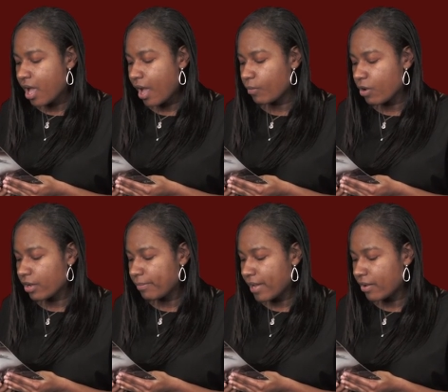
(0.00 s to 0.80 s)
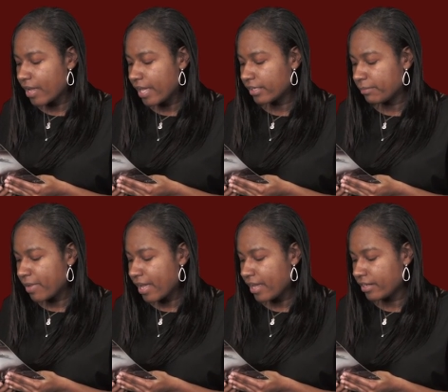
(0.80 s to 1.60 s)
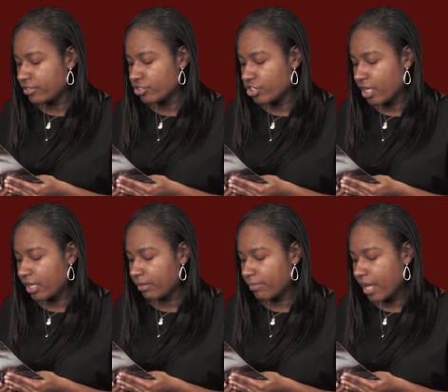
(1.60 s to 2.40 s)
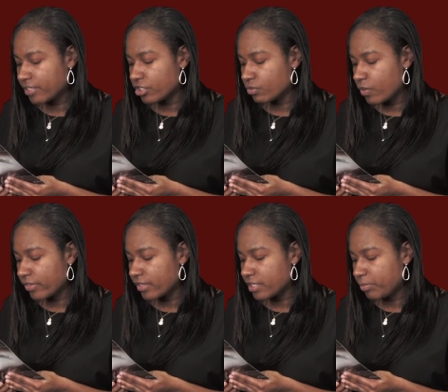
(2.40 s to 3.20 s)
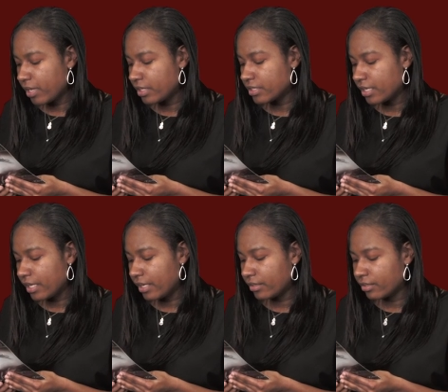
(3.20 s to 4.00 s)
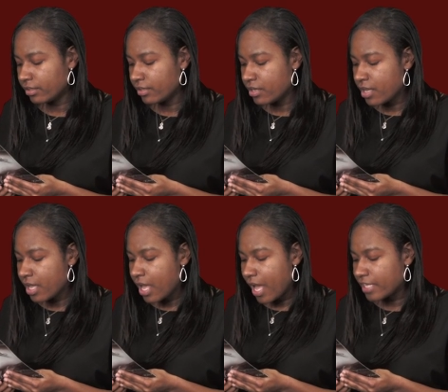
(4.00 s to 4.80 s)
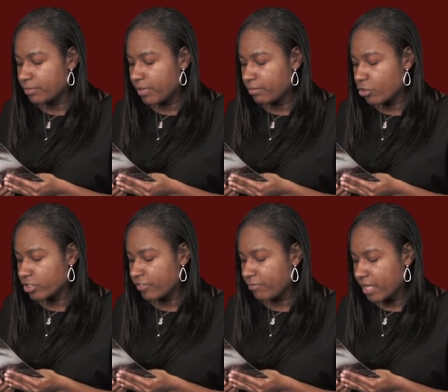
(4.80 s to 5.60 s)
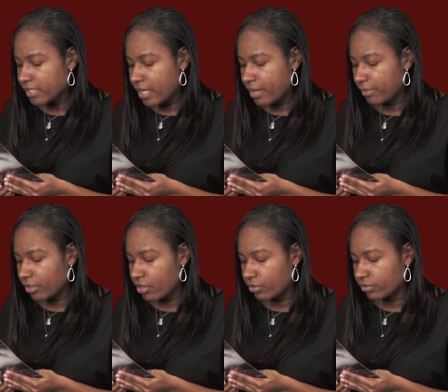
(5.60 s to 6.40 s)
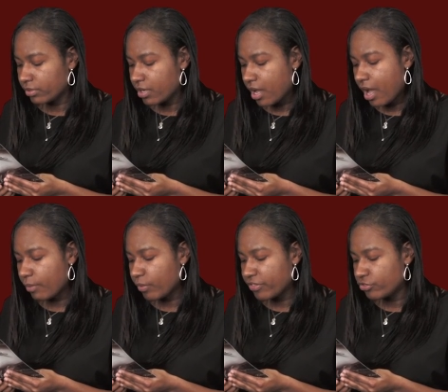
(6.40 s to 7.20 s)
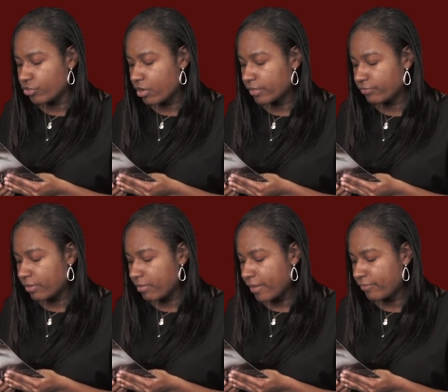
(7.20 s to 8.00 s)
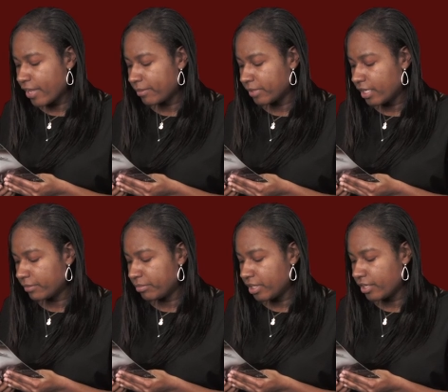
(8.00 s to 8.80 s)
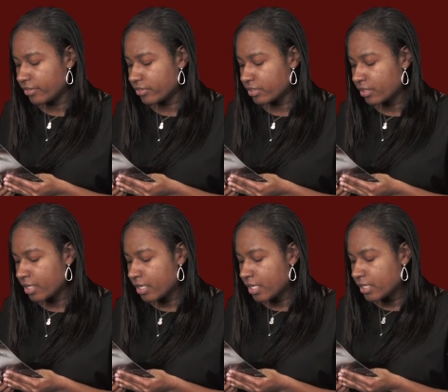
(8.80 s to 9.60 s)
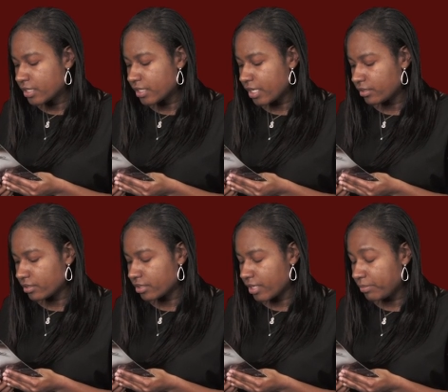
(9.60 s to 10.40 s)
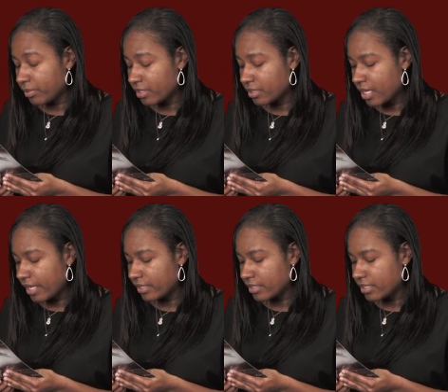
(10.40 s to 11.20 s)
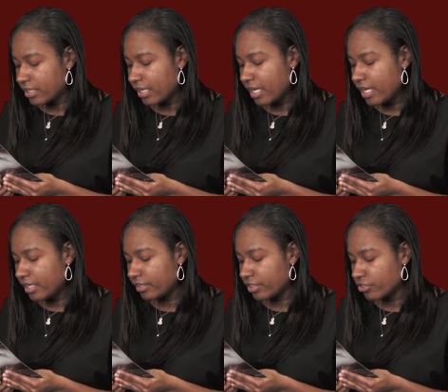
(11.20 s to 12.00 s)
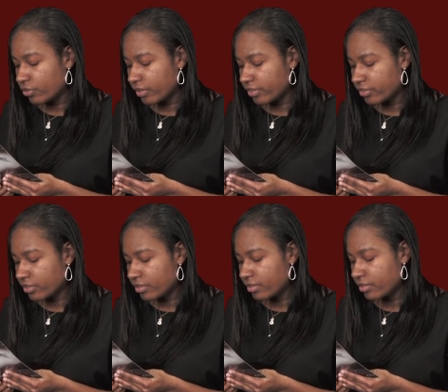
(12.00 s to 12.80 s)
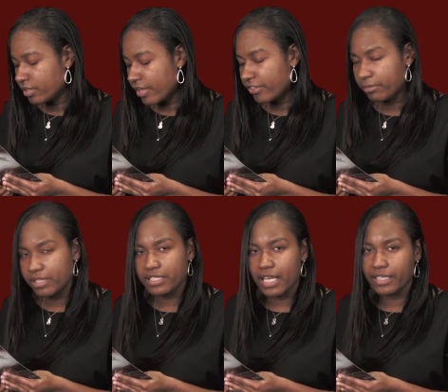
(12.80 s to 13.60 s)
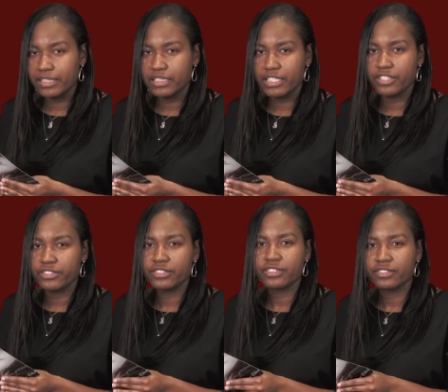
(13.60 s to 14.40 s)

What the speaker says: I walk about hanging my head in shame. I just want this pain to end. I spend most of my time alone. I'm withdrawn from my family and peers. Sleepless nights, eating disorders, nothing but silent tears.